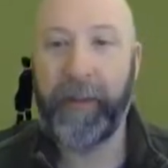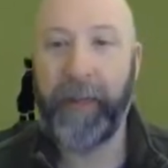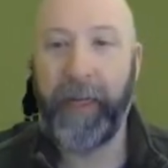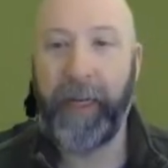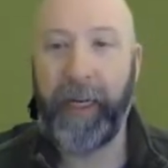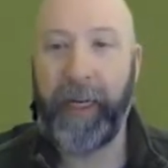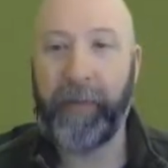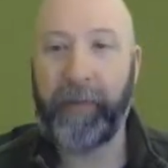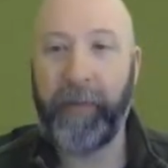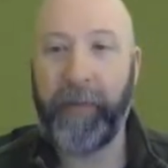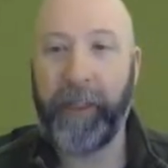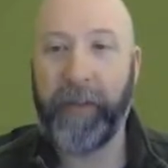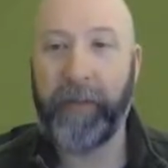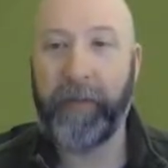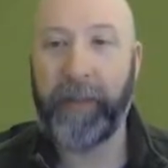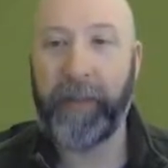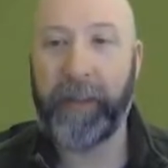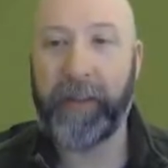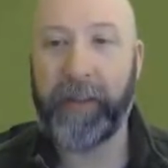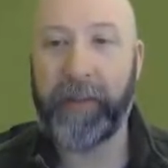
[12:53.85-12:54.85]
And
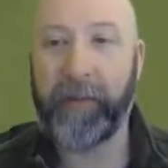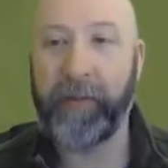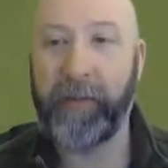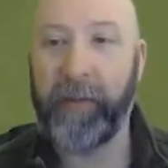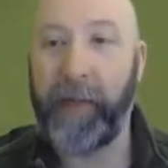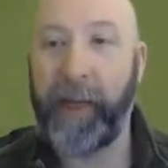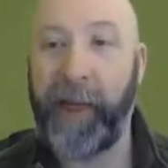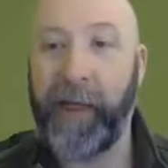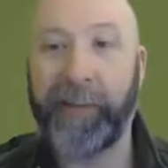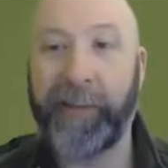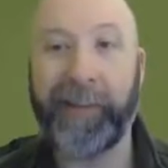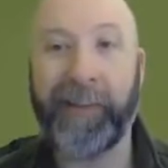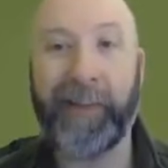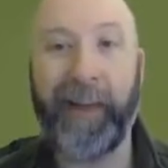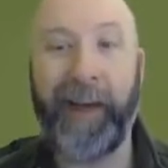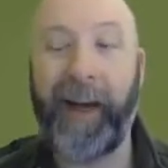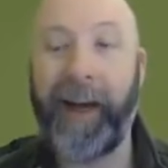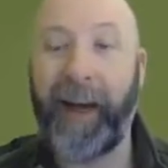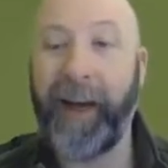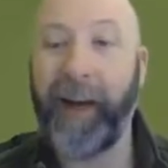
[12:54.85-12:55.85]
Mitrovic has his
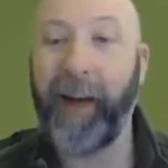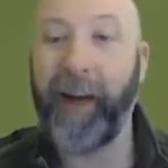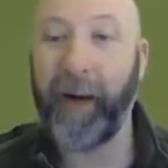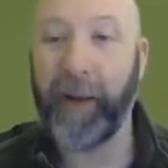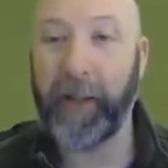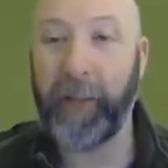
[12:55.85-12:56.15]
eye on